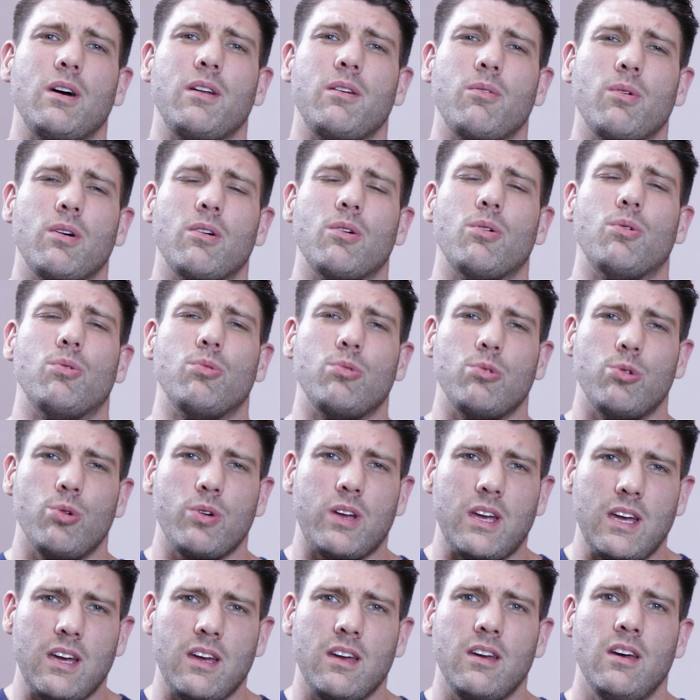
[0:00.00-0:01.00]
And we're all
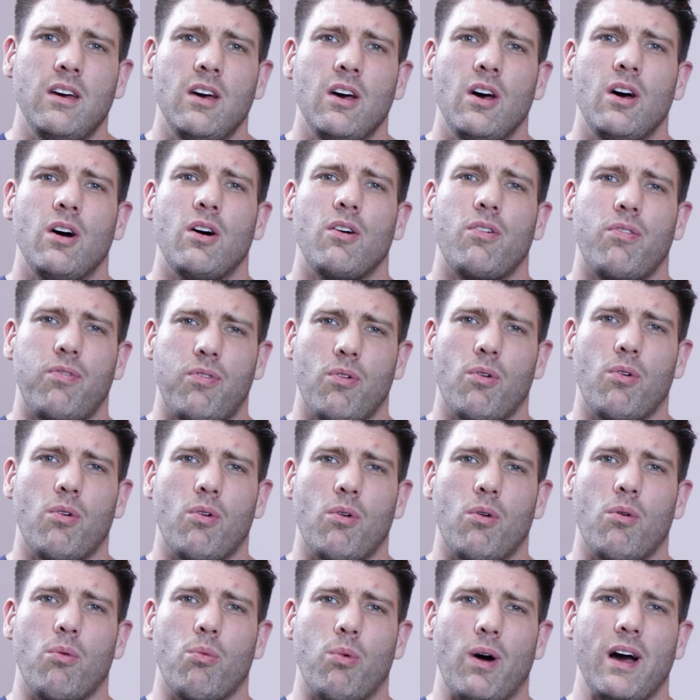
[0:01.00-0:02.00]
looking
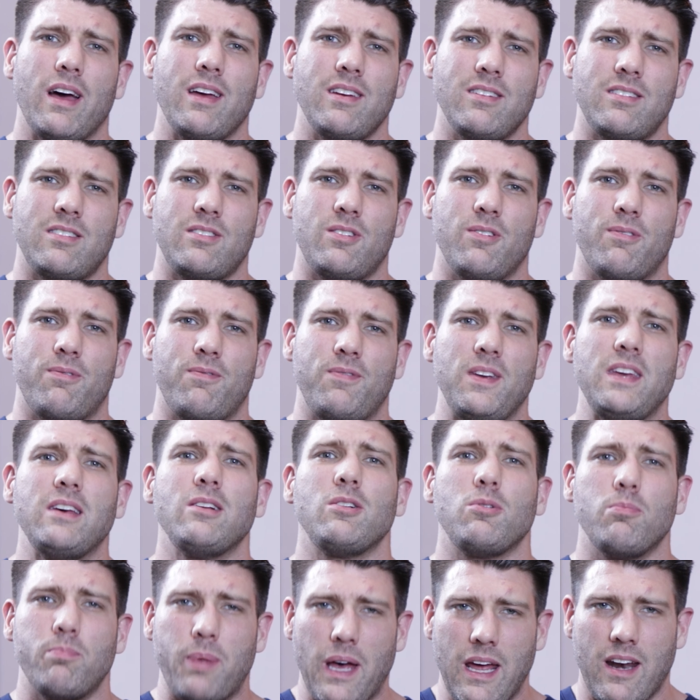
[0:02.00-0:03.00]
for ways to
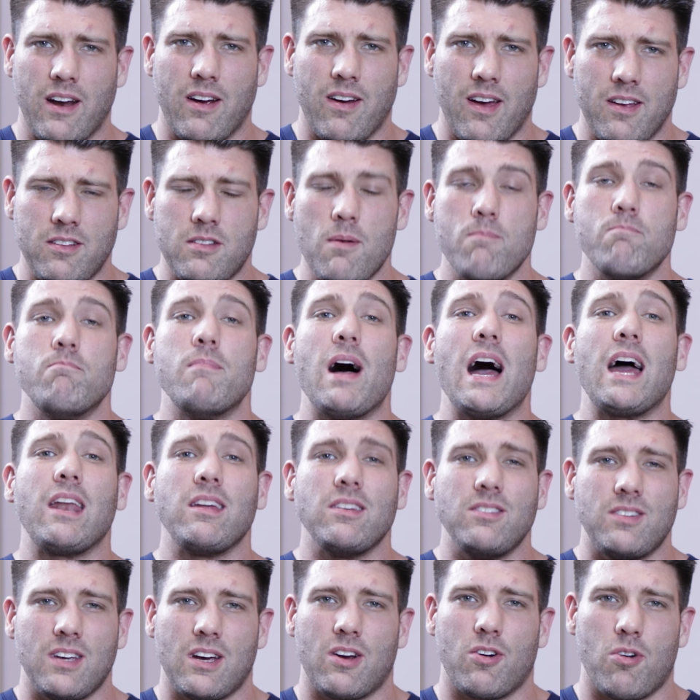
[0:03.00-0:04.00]
feel better and to
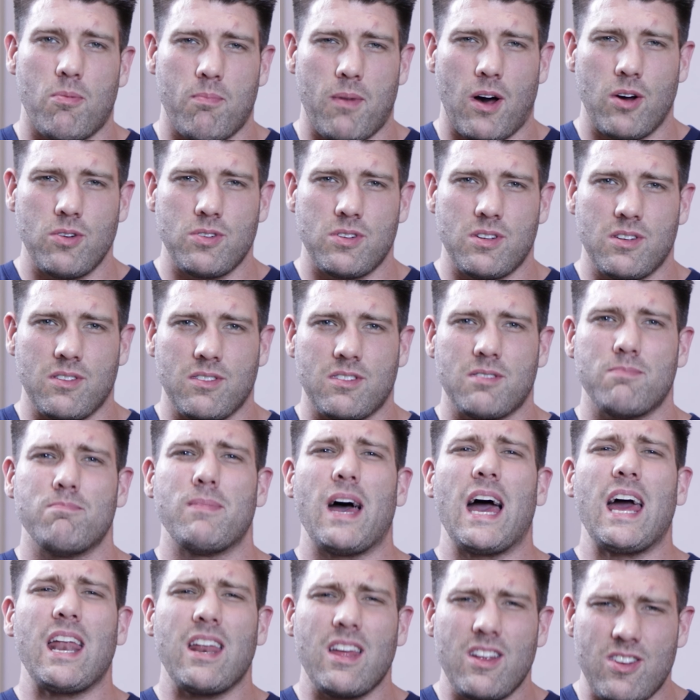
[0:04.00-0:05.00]
manage our emotions,
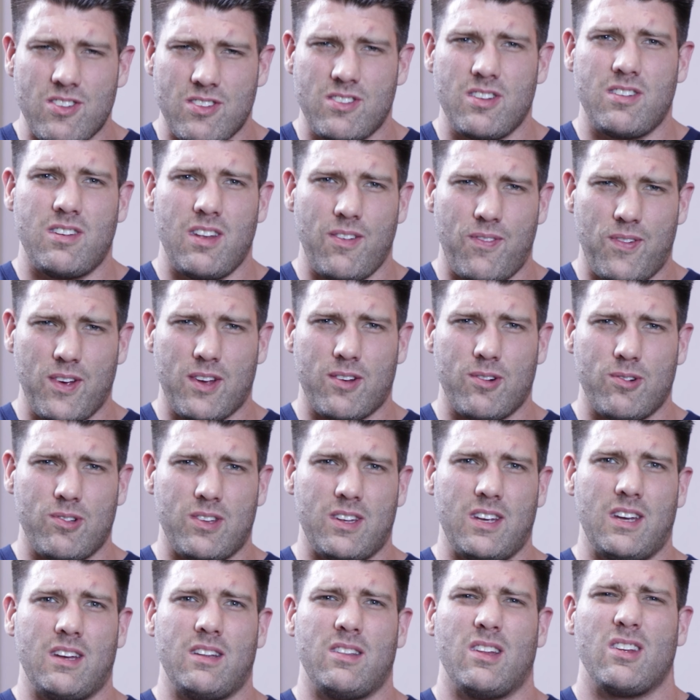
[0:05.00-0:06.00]
manage the
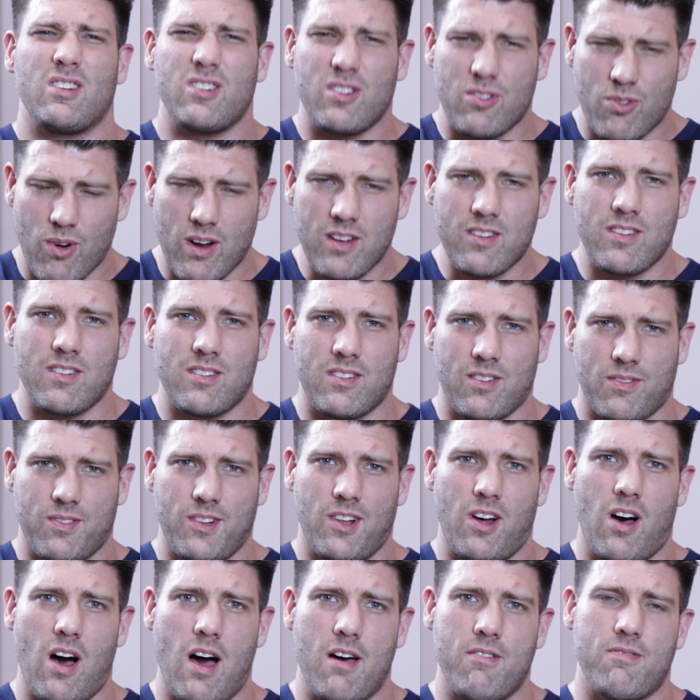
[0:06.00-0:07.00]
difficulty and the stresses of
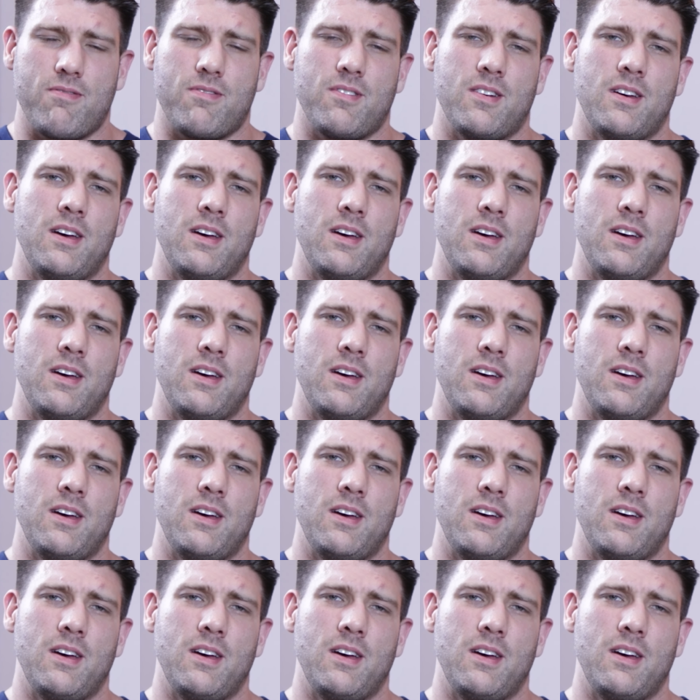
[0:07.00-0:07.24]
life.